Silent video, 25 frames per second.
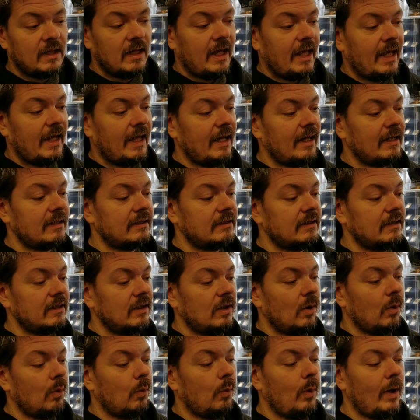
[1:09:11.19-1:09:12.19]
And
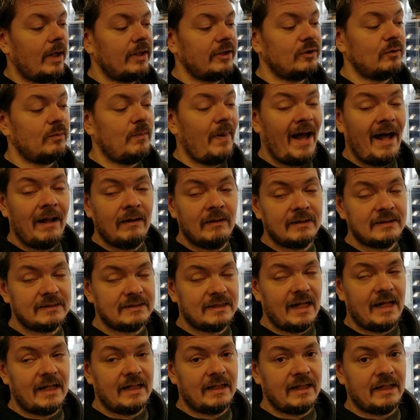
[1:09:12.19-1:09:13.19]
when you balance
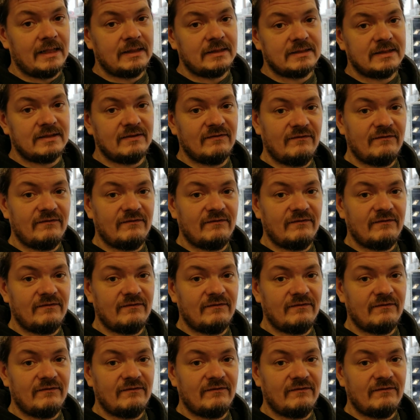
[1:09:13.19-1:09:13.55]
that against the